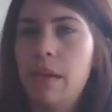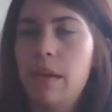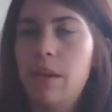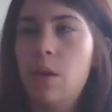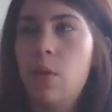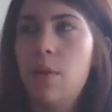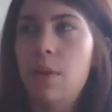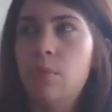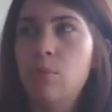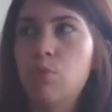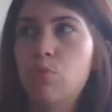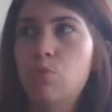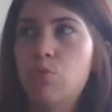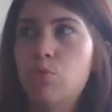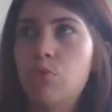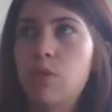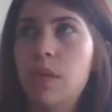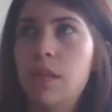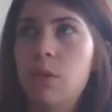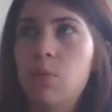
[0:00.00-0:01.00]
You know, it was
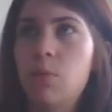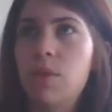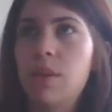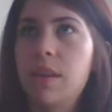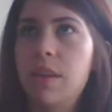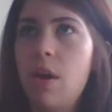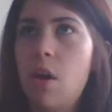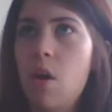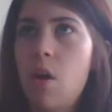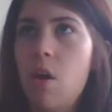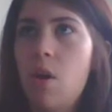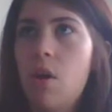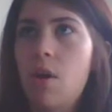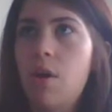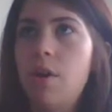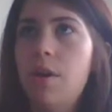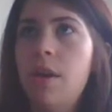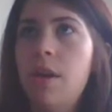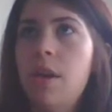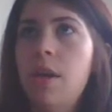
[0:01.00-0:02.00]
really, really
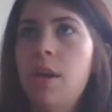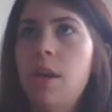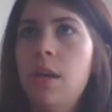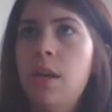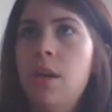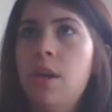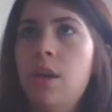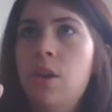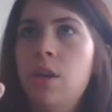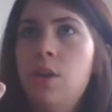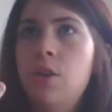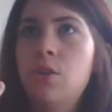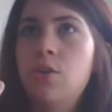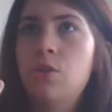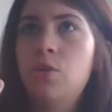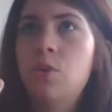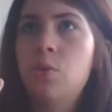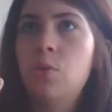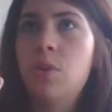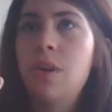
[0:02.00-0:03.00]
hard
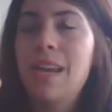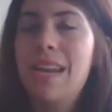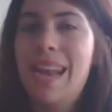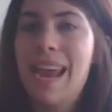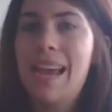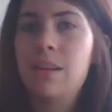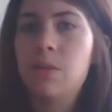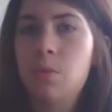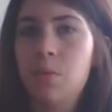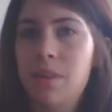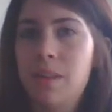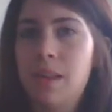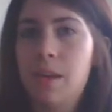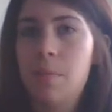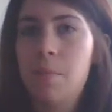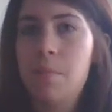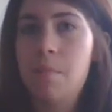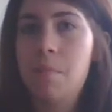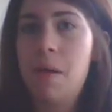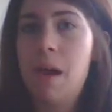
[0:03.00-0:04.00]
to connect with
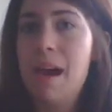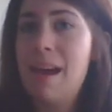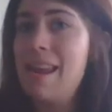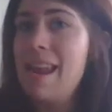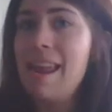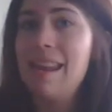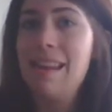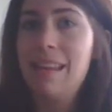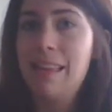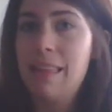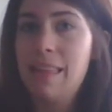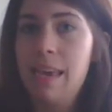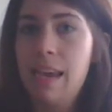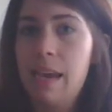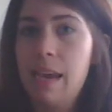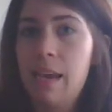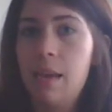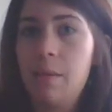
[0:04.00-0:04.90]
him on anything.